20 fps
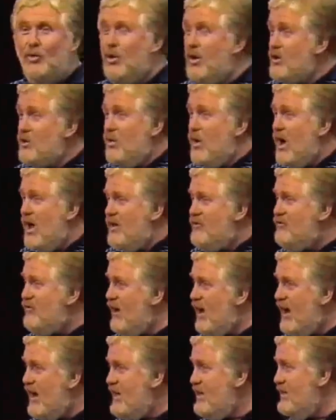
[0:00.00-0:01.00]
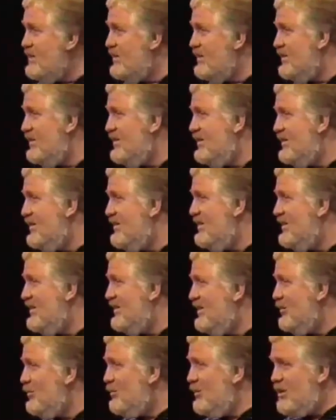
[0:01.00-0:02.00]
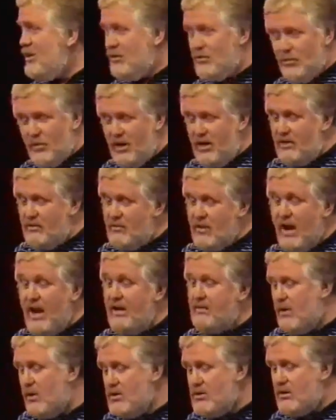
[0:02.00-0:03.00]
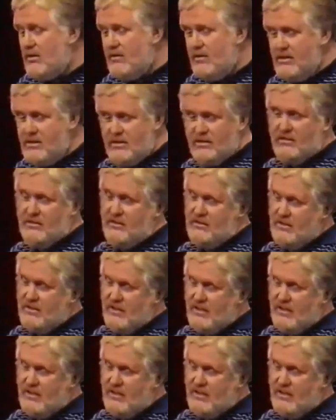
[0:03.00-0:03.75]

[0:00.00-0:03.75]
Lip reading: We're qualified. We can read and write, most of us.